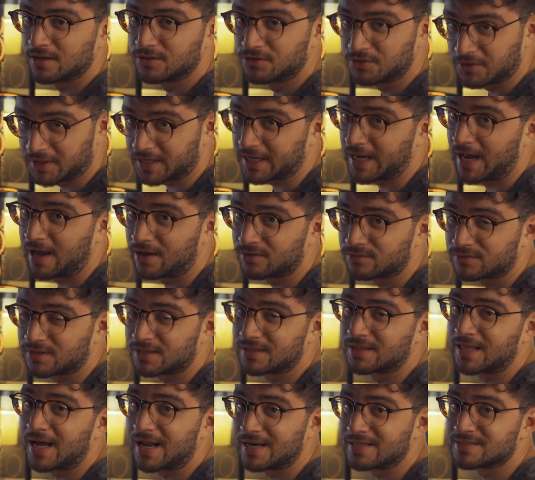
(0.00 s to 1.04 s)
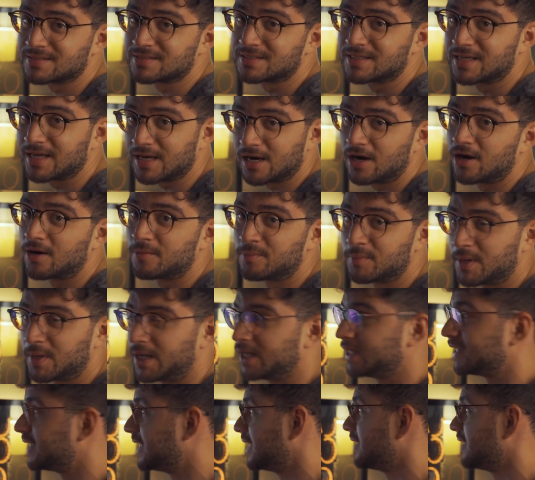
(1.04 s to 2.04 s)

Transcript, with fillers: into account and that is GitHub and